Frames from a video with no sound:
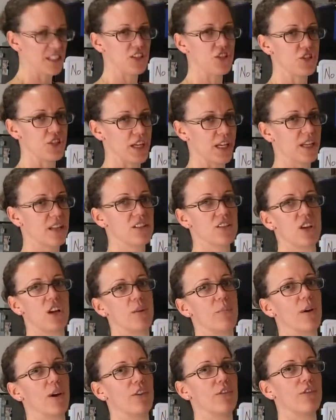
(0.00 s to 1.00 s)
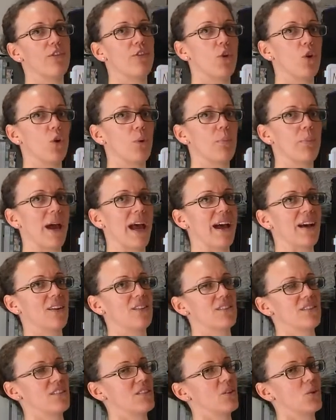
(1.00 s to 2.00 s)
these chickens are about 4
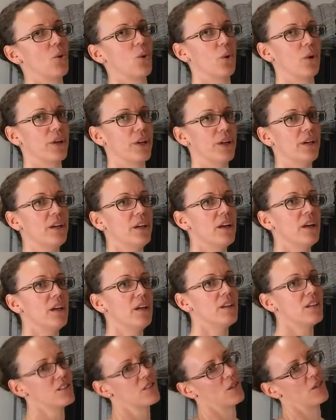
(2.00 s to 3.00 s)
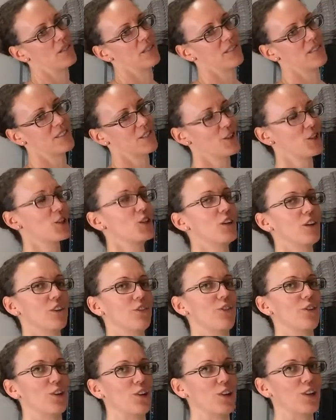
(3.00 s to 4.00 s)
pounds and a quarter. So it's going to cook
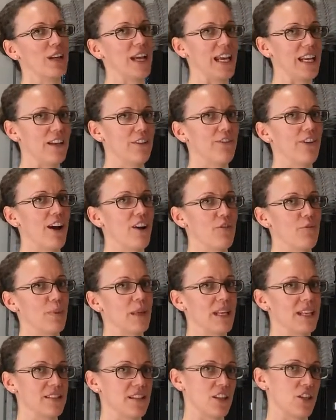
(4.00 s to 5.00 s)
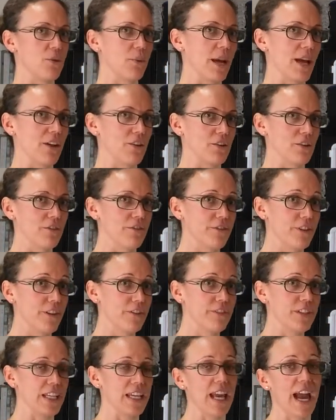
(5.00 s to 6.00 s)
for a good 85 minutes at
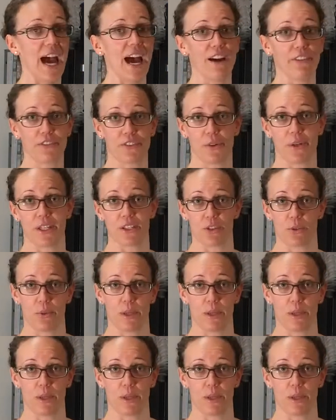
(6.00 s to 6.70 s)
350 after it's